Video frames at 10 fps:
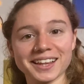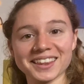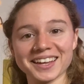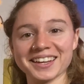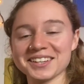
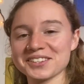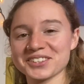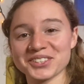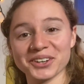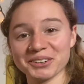and
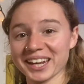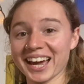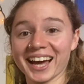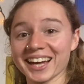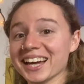so
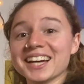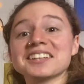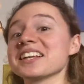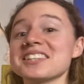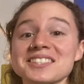yeah,
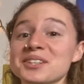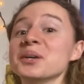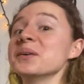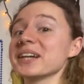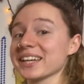let's
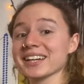do it.